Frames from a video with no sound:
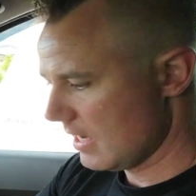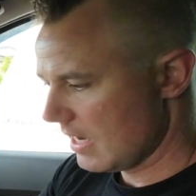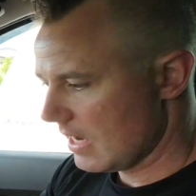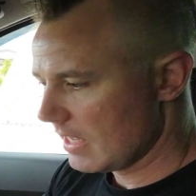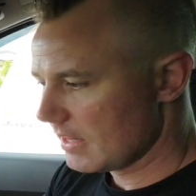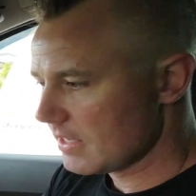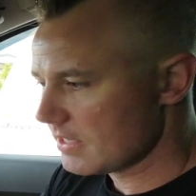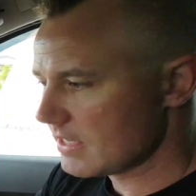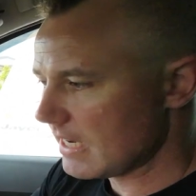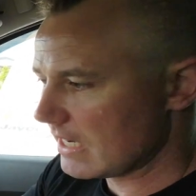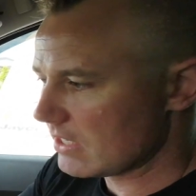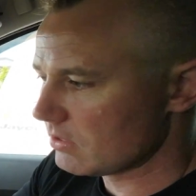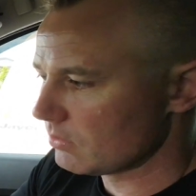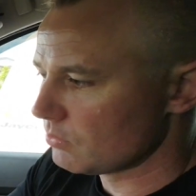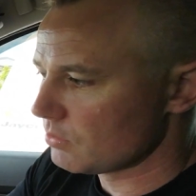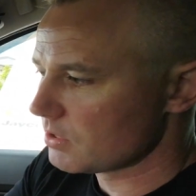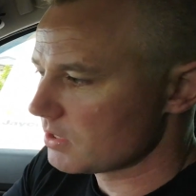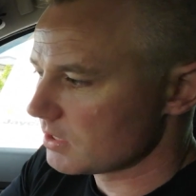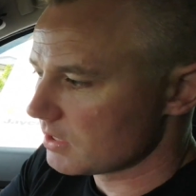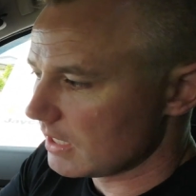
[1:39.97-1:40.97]
and there's actual
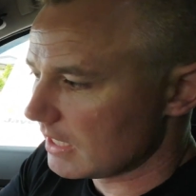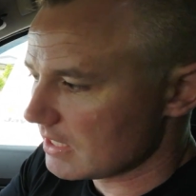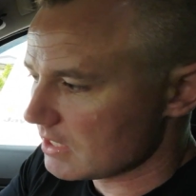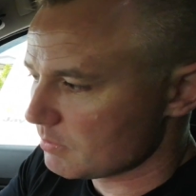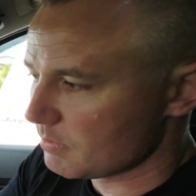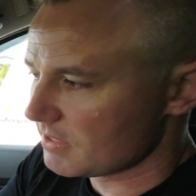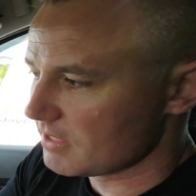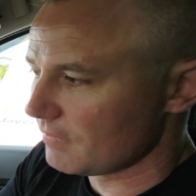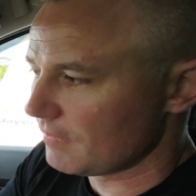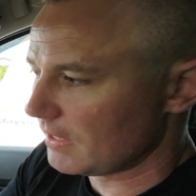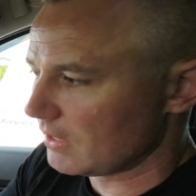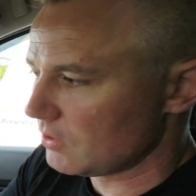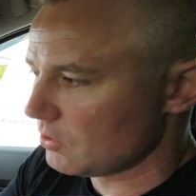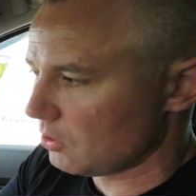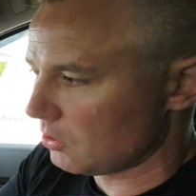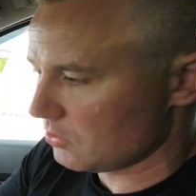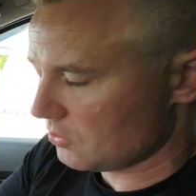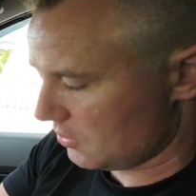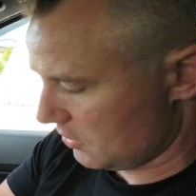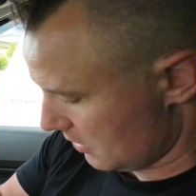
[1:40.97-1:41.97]
specific
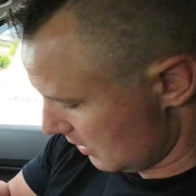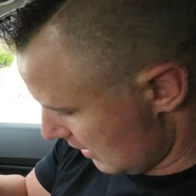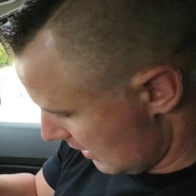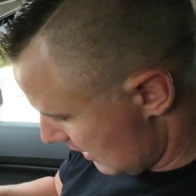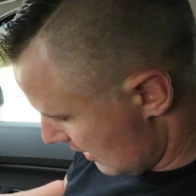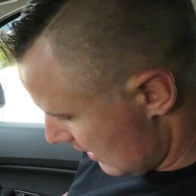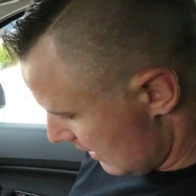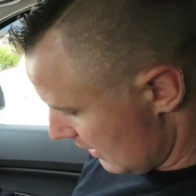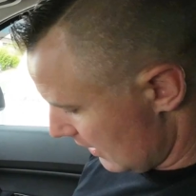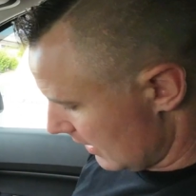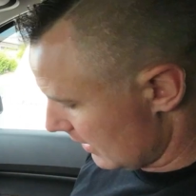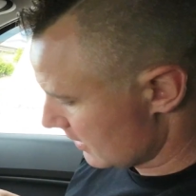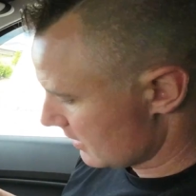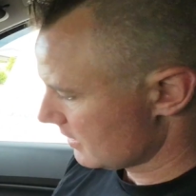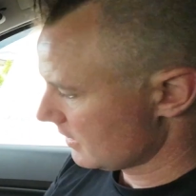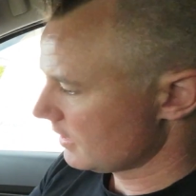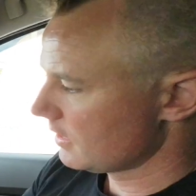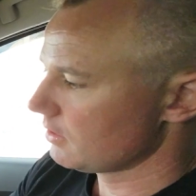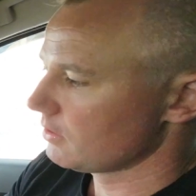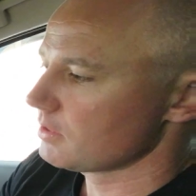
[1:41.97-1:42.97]
notch, and you can
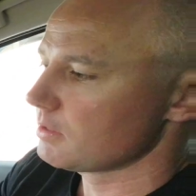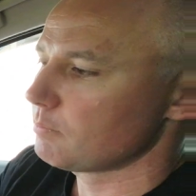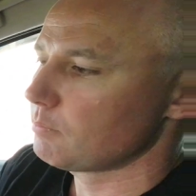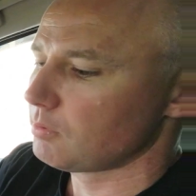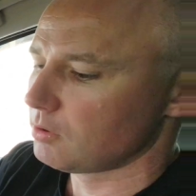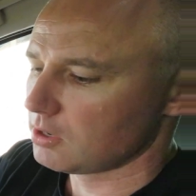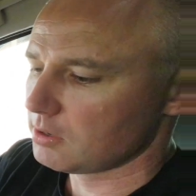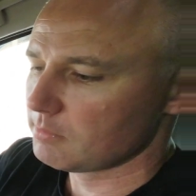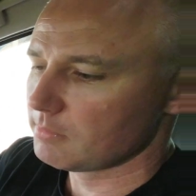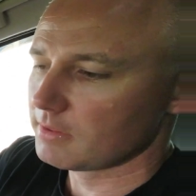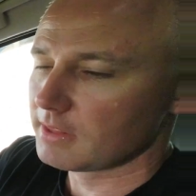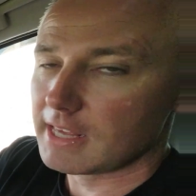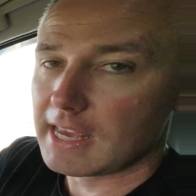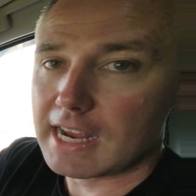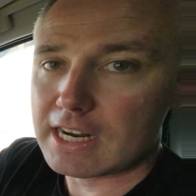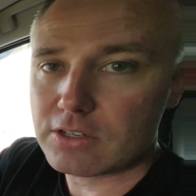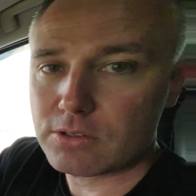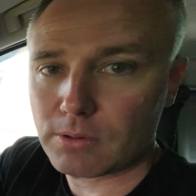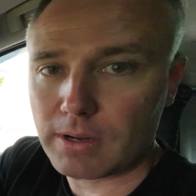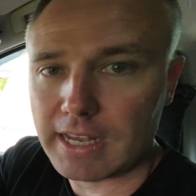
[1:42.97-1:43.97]
see on the bottom of the
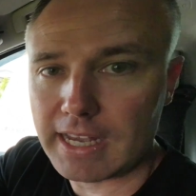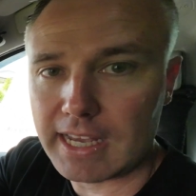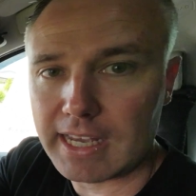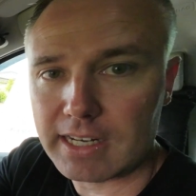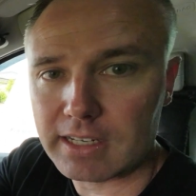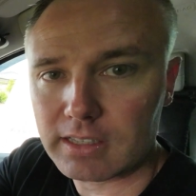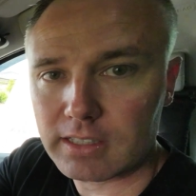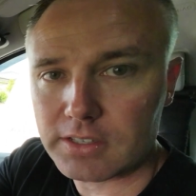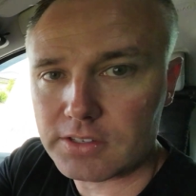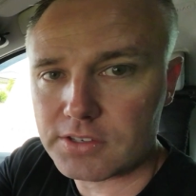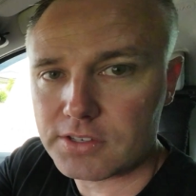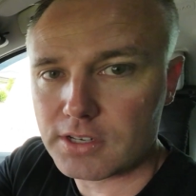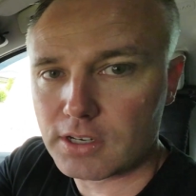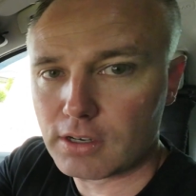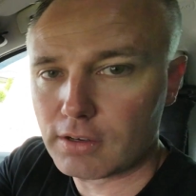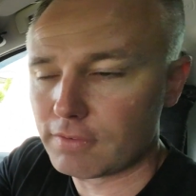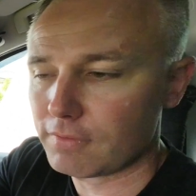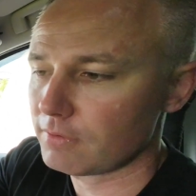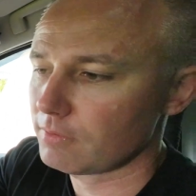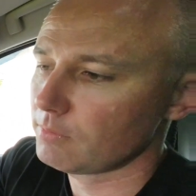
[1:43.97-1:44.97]
actual handle
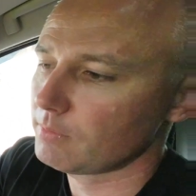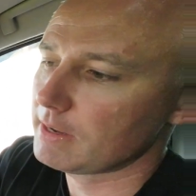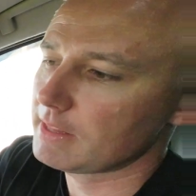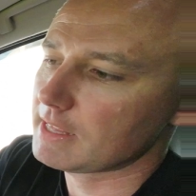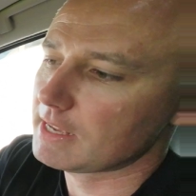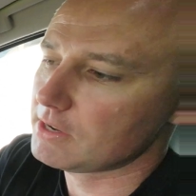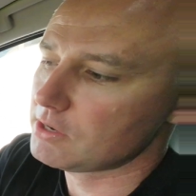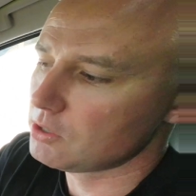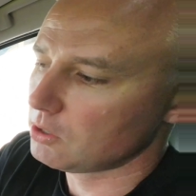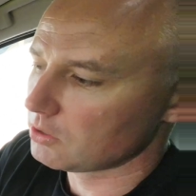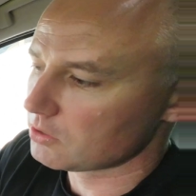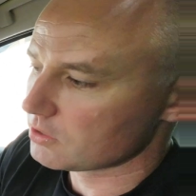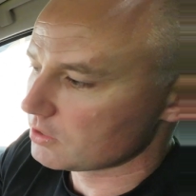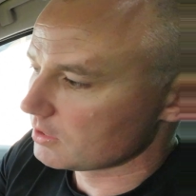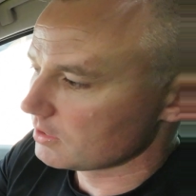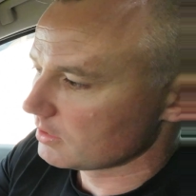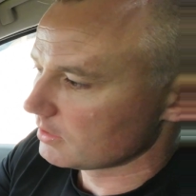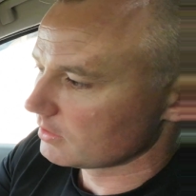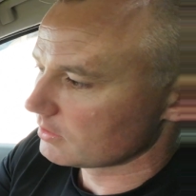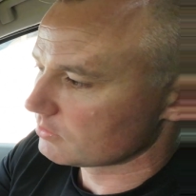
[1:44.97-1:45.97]
itself where that notch
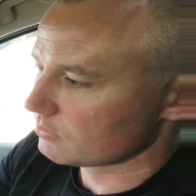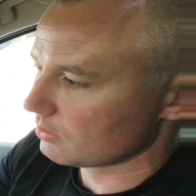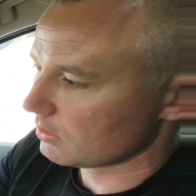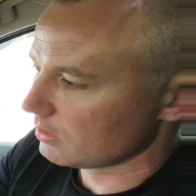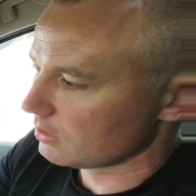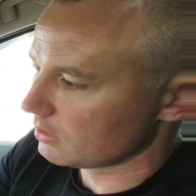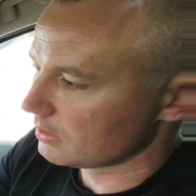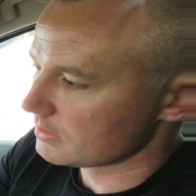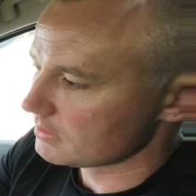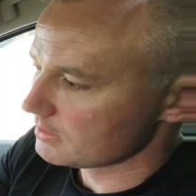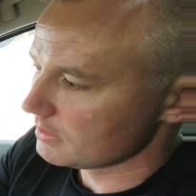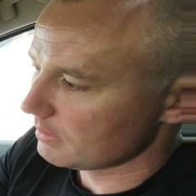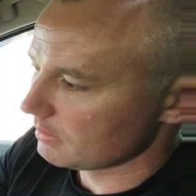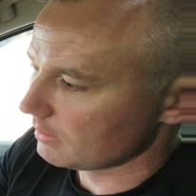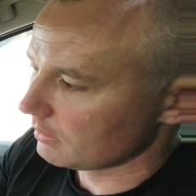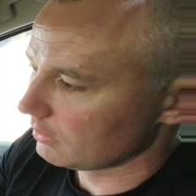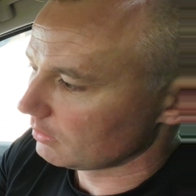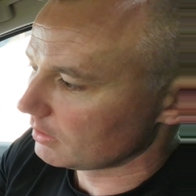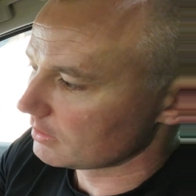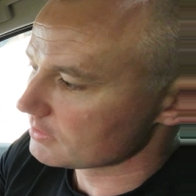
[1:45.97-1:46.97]
sort of lines
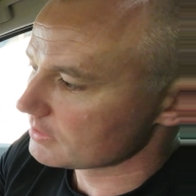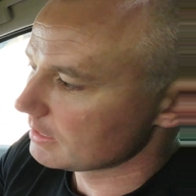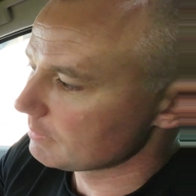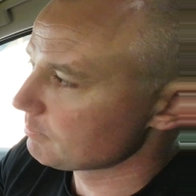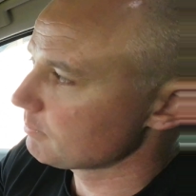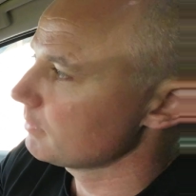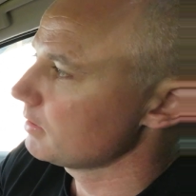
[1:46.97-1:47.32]
up.